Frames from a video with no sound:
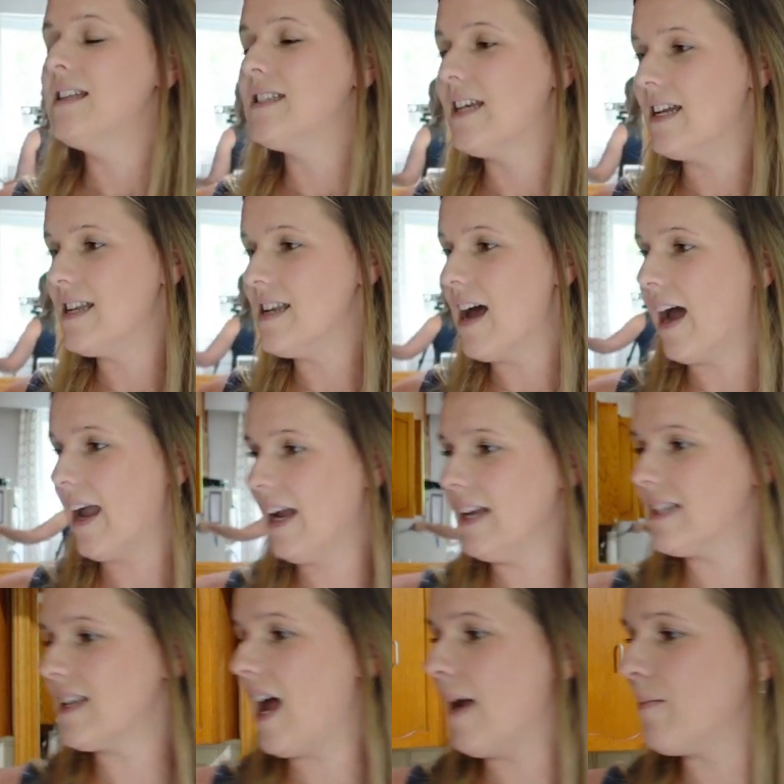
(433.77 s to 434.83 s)

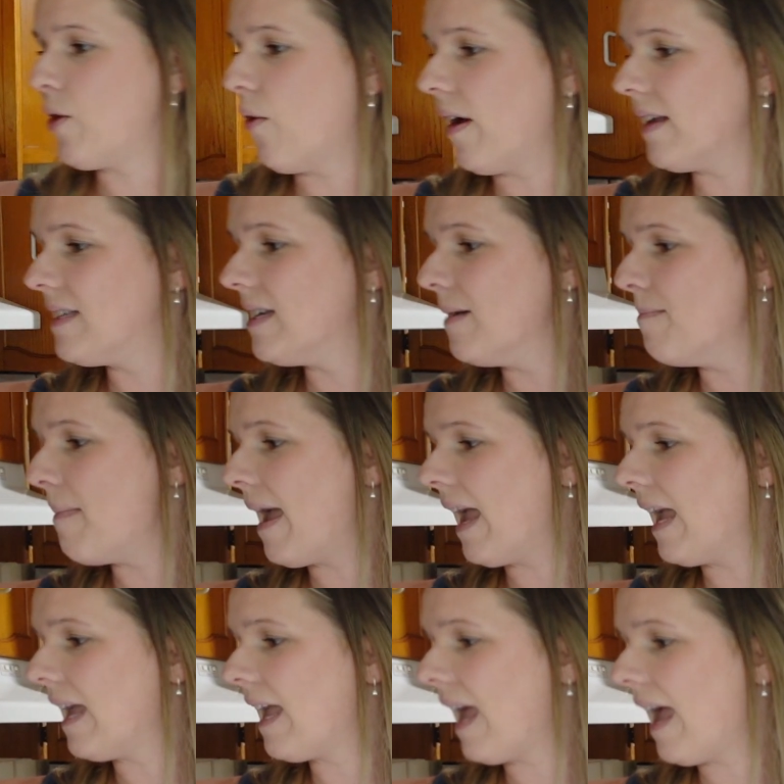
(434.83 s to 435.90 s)
tonight I'm going to
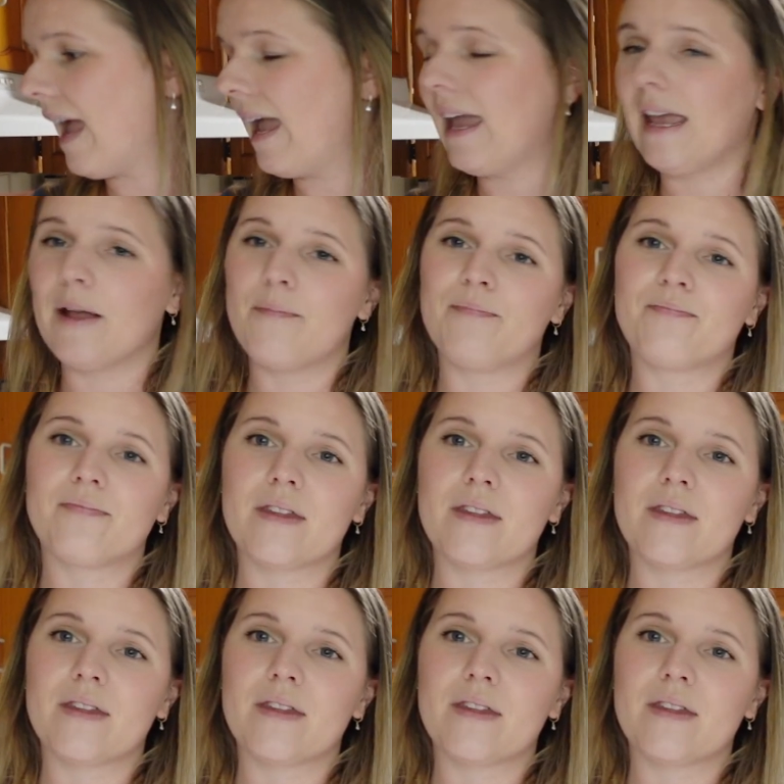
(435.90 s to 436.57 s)
make a